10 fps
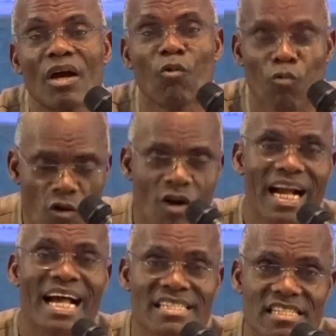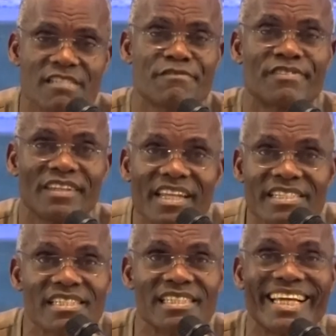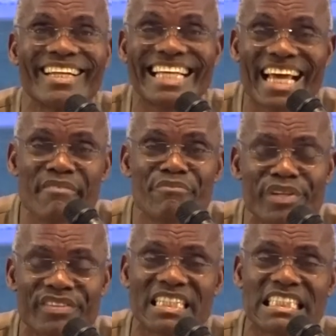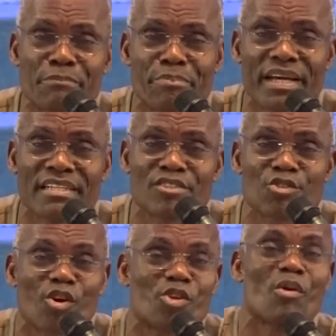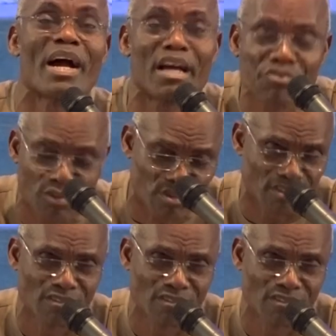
Walk as if, listen, everything depends on your effort.